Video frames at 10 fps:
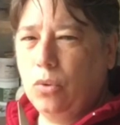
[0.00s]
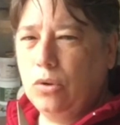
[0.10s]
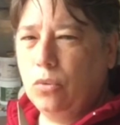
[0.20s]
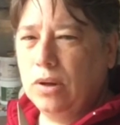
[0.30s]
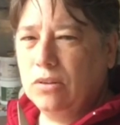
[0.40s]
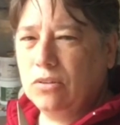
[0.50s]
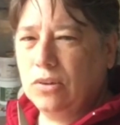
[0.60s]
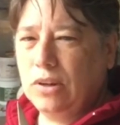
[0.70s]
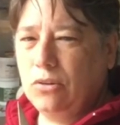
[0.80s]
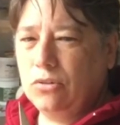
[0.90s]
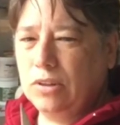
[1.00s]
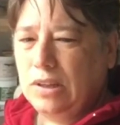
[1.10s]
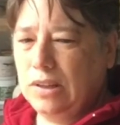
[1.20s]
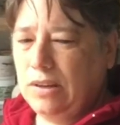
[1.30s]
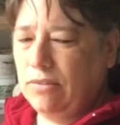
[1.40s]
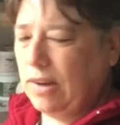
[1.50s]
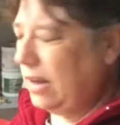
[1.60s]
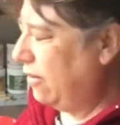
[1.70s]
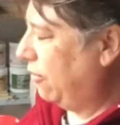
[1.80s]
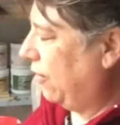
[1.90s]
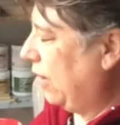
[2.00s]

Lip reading: one, so I usually leave it face